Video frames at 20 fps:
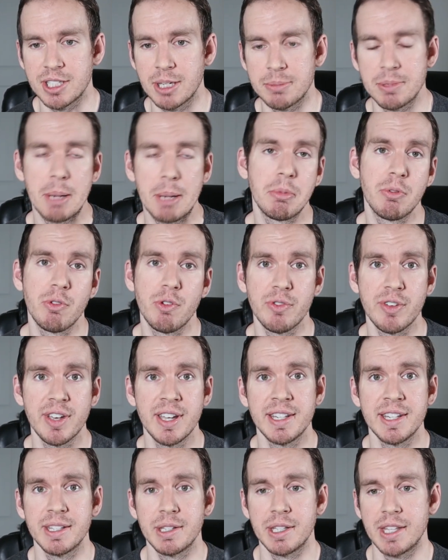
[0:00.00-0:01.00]

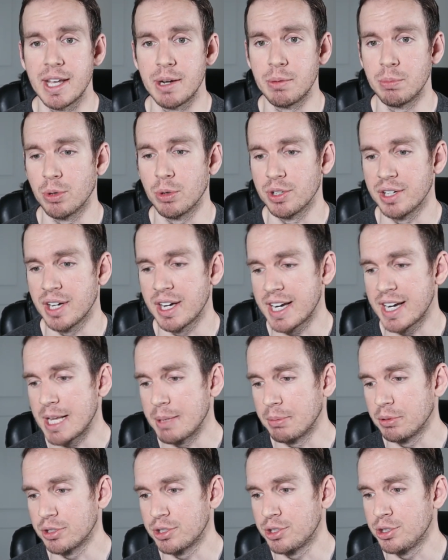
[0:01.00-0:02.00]
event that we're not
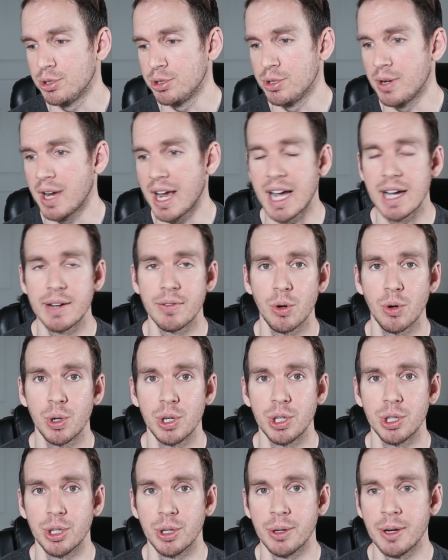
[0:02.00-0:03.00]
able to have
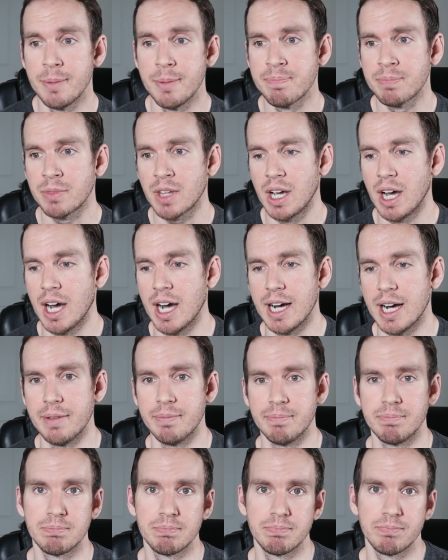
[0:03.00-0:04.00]
oil
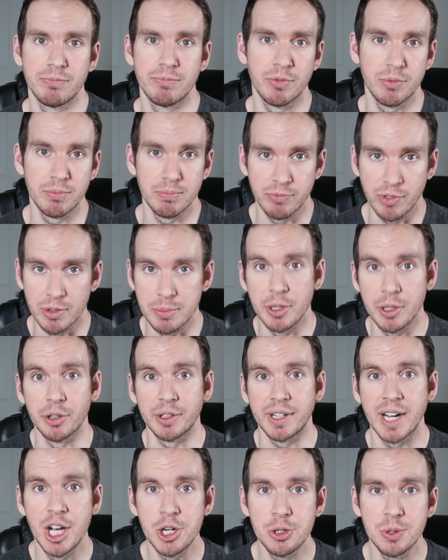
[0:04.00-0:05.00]
from
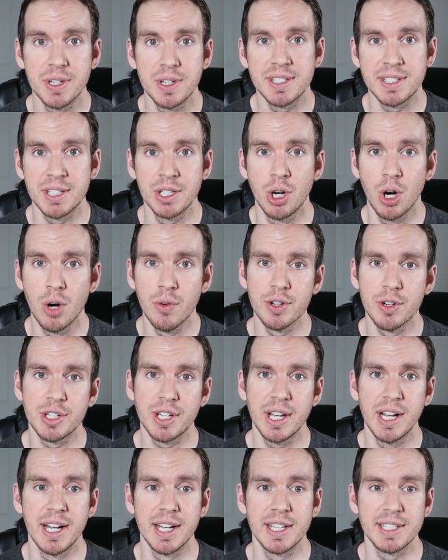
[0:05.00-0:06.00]
other countries sent over
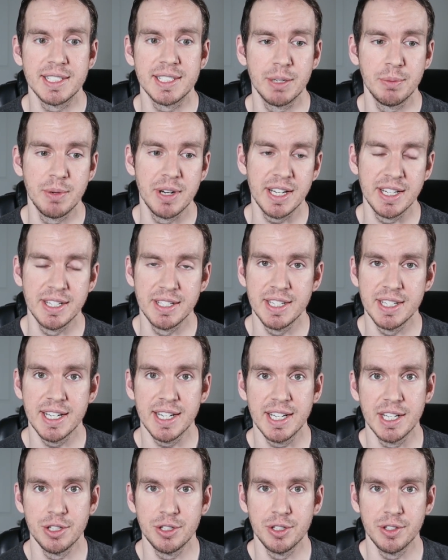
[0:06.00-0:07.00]
to us, that we can
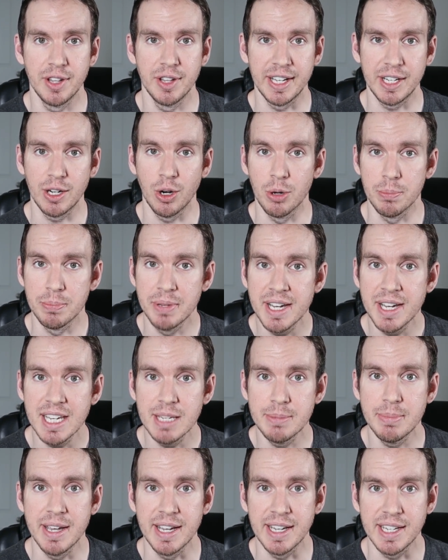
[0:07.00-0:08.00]
dig into like our
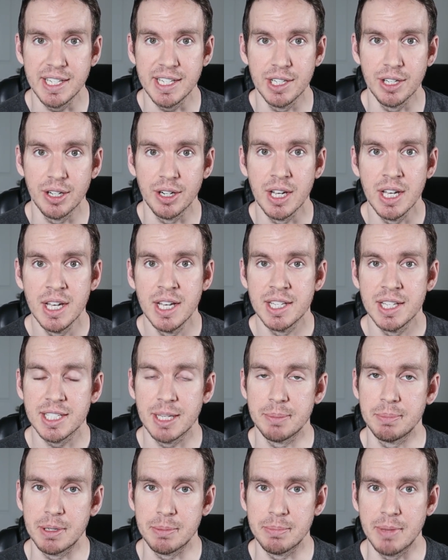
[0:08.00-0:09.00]
piggy bank here,
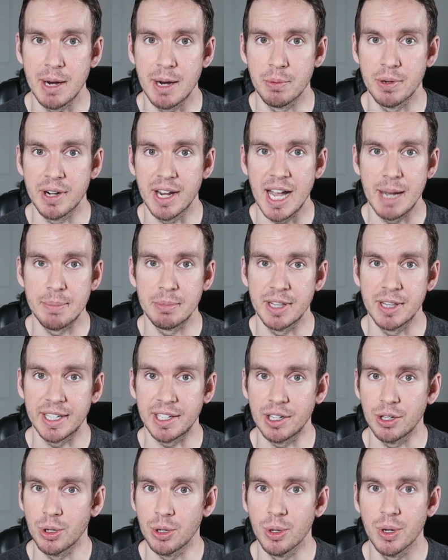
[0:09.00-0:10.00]
something bad were to happen,
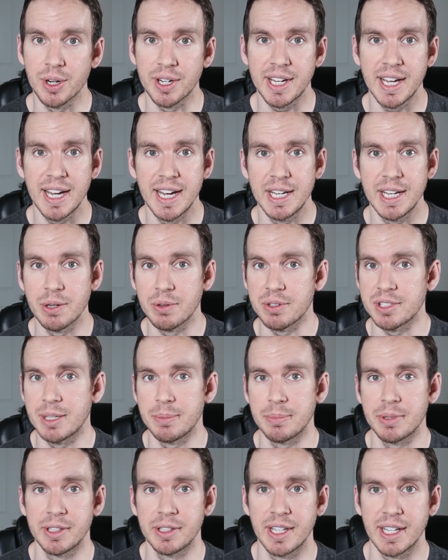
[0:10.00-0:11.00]
like a hurricane or
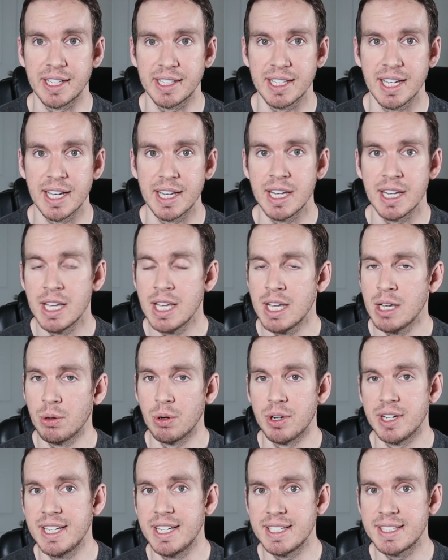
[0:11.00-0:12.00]
something like that.
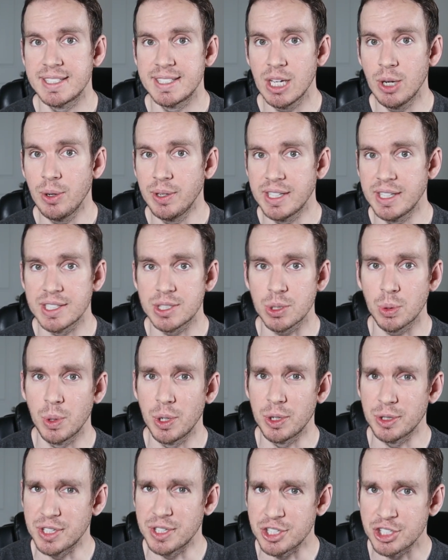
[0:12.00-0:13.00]
Well, he's selling this
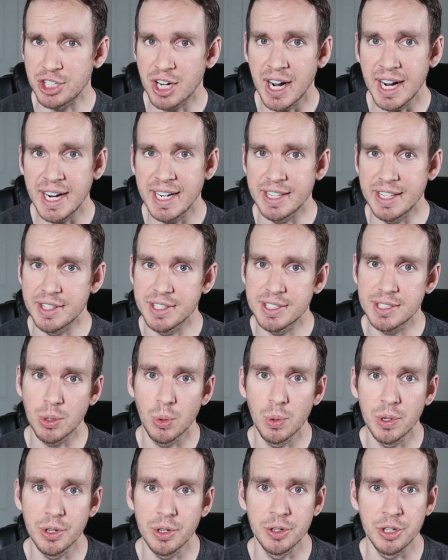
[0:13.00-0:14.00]
oil to China. This
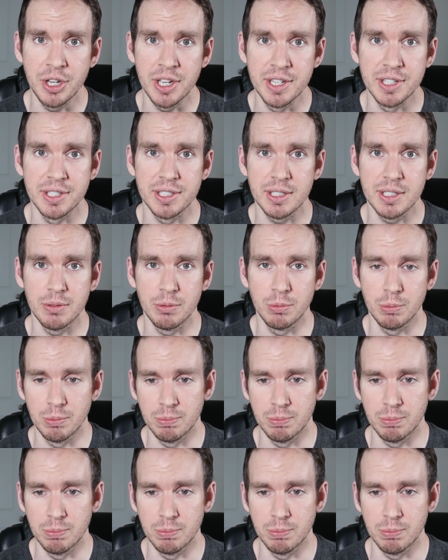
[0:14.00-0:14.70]
oil is,